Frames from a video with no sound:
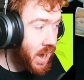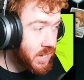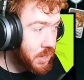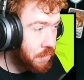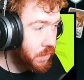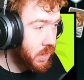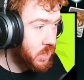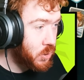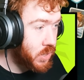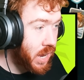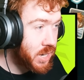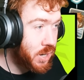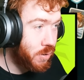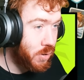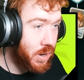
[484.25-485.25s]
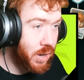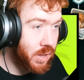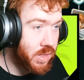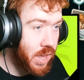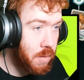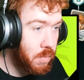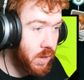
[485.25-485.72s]
actually think she was actually really
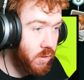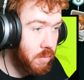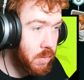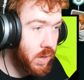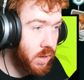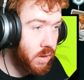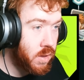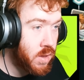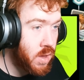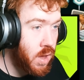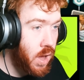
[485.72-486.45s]
good there in PvP.